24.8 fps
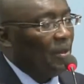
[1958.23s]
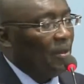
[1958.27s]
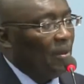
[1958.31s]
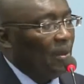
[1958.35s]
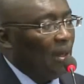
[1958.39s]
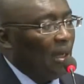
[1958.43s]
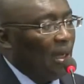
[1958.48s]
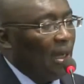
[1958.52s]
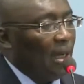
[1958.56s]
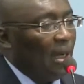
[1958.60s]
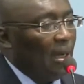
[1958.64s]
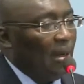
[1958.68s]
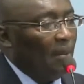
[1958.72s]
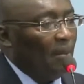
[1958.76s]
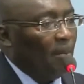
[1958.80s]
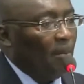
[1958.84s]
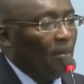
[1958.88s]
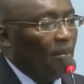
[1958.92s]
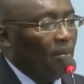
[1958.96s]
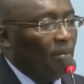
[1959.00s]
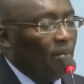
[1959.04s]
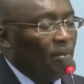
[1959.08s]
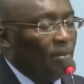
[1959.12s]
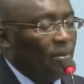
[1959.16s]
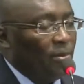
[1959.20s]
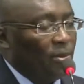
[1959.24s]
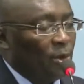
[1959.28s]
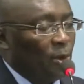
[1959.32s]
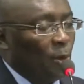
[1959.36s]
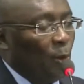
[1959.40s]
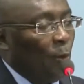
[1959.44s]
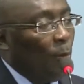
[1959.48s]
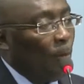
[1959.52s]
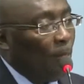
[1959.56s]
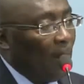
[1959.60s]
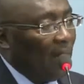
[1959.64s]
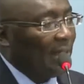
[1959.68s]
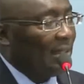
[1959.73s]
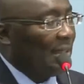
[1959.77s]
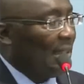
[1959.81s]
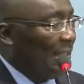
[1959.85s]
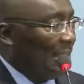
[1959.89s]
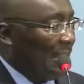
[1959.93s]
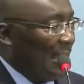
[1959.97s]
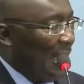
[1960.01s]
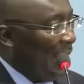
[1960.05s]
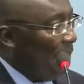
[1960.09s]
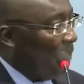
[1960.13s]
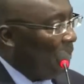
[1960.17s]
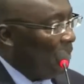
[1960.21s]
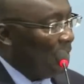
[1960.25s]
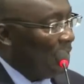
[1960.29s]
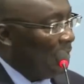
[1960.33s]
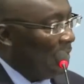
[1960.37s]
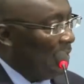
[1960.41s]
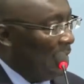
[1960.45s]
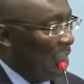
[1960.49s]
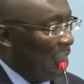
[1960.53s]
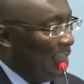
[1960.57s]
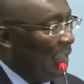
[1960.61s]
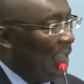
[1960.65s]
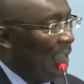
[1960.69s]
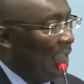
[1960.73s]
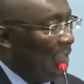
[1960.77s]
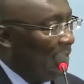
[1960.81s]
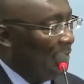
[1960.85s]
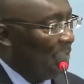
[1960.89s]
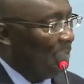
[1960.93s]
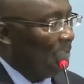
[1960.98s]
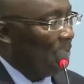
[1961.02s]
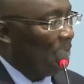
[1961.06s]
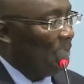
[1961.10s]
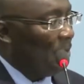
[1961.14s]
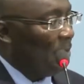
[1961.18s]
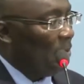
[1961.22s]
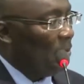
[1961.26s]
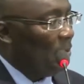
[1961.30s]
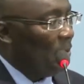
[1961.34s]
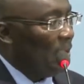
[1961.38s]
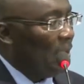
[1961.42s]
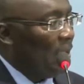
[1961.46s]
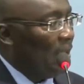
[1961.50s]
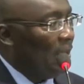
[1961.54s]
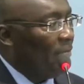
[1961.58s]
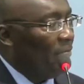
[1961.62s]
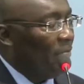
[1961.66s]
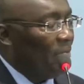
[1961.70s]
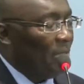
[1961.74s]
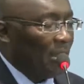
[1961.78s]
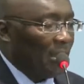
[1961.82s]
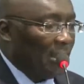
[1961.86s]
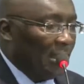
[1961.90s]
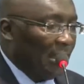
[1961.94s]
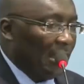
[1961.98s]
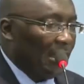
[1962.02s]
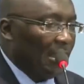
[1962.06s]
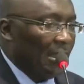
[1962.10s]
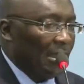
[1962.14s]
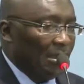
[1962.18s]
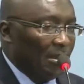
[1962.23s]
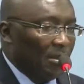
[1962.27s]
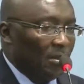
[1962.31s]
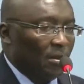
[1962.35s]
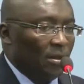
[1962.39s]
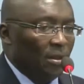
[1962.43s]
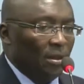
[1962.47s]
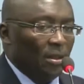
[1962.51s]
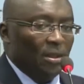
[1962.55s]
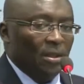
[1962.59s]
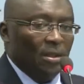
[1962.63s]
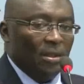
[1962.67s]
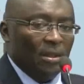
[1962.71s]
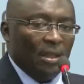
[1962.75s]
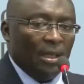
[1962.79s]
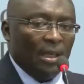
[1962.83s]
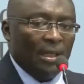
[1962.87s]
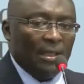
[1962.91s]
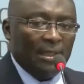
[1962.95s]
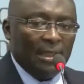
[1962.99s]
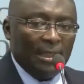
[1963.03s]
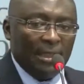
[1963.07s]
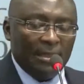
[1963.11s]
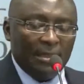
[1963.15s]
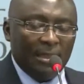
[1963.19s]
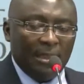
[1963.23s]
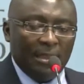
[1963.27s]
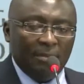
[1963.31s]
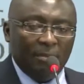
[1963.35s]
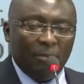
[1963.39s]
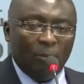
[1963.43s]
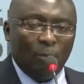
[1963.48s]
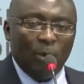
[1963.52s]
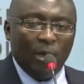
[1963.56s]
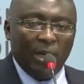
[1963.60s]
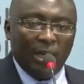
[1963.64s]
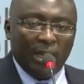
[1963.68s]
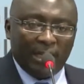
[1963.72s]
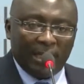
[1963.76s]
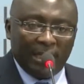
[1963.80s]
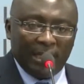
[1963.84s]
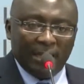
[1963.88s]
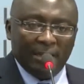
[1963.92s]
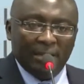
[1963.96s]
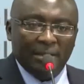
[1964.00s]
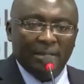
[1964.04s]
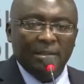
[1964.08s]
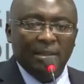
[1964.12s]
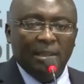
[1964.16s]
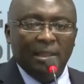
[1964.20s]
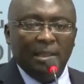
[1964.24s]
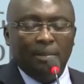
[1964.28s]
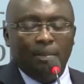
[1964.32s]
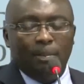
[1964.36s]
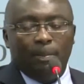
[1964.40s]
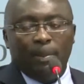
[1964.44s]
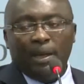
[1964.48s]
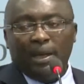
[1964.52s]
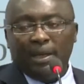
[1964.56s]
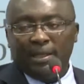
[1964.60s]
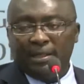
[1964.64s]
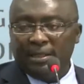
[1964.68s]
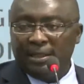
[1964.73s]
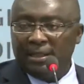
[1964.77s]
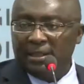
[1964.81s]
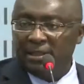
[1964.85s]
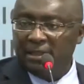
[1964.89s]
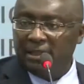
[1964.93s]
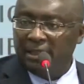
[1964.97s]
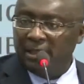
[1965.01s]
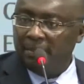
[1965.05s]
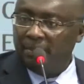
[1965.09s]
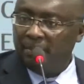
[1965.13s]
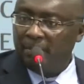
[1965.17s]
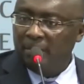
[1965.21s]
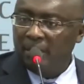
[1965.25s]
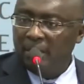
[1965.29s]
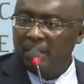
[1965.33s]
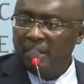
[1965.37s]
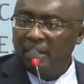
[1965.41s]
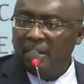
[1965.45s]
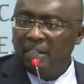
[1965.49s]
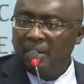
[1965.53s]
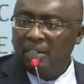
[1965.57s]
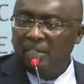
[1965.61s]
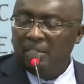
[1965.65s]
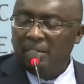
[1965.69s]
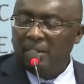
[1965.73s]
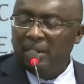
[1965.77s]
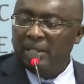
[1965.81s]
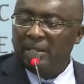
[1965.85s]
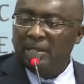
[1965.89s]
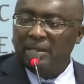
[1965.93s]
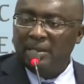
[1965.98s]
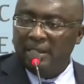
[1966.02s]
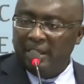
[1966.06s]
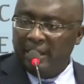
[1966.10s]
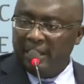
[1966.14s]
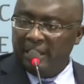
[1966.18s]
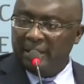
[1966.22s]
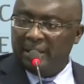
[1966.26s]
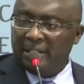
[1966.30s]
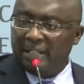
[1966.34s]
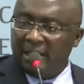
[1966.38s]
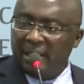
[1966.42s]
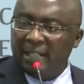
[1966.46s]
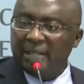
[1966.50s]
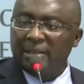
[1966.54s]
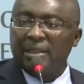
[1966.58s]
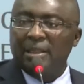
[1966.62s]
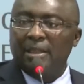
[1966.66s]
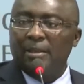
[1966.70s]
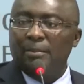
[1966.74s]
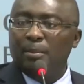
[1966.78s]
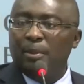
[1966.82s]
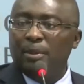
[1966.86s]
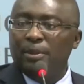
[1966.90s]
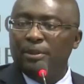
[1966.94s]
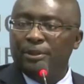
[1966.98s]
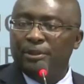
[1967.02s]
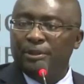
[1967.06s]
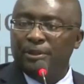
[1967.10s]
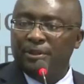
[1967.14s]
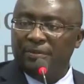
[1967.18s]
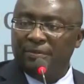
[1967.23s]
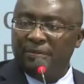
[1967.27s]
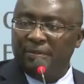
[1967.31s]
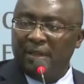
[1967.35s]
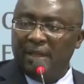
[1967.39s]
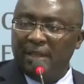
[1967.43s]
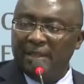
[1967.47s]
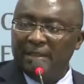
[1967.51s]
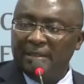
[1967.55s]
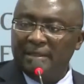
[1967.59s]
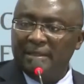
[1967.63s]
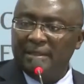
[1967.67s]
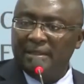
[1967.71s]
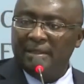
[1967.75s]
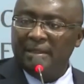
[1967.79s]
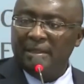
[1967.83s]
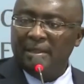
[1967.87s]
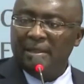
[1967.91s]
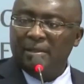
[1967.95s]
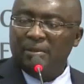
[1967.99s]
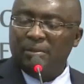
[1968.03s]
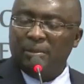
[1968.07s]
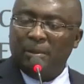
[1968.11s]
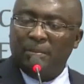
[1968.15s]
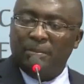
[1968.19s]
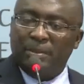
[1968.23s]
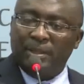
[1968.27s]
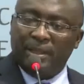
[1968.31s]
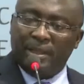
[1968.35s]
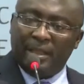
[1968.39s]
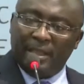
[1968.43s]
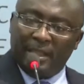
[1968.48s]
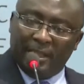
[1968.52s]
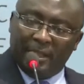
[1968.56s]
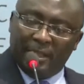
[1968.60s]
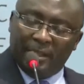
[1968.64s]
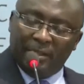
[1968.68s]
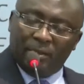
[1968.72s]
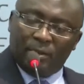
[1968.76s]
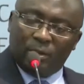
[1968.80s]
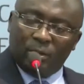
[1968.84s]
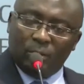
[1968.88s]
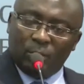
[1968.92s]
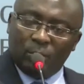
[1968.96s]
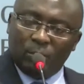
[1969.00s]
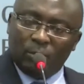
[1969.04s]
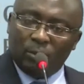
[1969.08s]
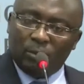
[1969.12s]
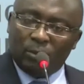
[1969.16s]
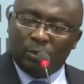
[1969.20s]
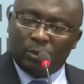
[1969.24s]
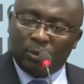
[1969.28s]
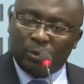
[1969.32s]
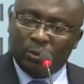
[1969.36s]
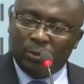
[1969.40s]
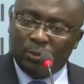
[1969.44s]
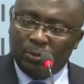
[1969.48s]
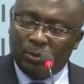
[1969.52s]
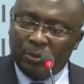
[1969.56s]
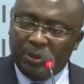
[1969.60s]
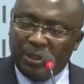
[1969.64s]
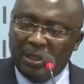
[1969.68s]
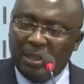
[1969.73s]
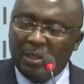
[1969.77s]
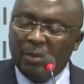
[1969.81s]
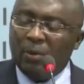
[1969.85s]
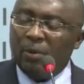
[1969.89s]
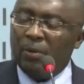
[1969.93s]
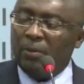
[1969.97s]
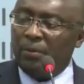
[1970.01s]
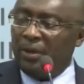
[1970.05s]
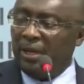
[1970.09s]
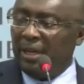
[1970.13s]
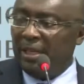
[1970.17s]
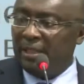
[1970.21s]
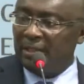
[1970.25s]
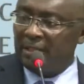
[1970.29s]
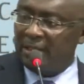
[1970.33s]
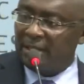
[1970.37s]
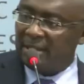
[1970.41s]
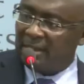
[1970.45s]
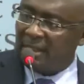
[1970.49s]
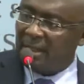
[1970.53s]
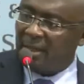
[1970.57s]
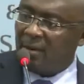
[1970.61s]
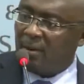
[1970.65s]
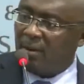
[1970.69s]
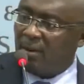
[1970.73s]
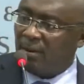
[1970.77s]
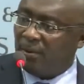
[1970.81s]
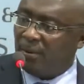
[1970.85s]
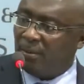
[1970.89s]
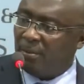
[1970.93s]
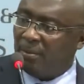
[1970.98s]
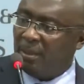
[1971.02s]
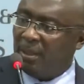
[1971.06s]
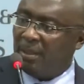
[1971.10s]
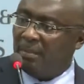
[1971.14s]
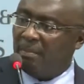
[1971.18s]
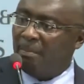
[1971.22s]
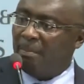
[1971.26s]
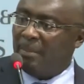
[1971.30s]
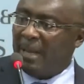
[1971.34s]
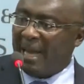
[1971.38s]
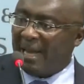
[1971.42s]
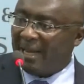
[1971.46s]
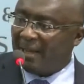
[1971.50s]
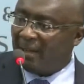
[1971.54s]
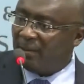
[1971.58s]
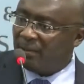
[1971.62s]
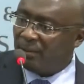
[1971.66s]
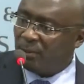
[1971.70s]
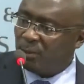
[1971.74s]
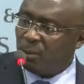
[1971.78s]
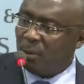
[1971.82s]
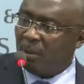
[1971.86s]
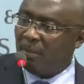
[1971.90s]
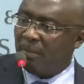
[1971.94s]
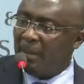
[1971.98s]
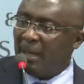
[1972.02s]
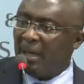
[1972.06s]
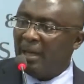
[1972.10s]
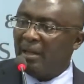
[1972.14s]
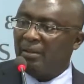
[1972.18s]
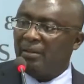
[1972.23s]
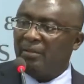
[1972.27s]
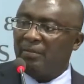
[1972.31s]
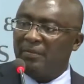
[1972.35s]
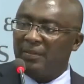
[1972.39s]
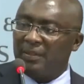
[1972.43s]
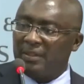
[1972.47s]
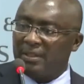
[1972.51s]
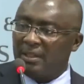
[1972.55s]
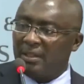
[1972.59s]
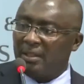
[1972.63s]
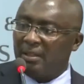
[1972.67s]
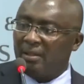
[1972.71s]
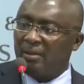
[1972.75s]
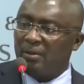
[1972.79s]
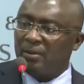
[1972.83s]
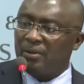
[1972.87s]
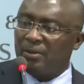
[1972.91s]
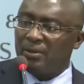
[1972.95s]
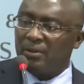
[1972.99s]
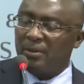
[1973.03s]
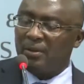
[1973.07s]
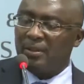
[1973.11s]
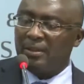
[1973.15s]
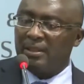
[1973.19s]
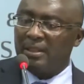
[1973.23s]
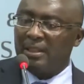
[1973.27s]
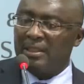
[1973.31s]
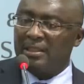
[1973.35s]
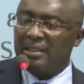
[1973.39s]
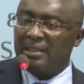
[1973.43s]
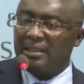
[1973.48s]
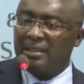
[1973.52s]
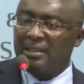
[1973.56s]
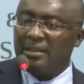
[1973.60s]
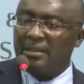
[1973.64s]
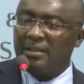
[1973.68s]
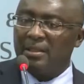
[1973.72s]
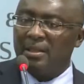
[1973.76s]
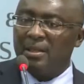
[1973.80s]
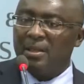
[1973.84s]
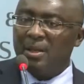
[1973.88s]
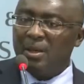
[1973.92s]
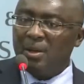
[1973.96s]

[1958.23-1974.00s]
so much has happened in Ghana. We are beginning and working in partnership with the International Monetary Fund. We're beginning to reorient this economy back onto a path of fiscal consolidation.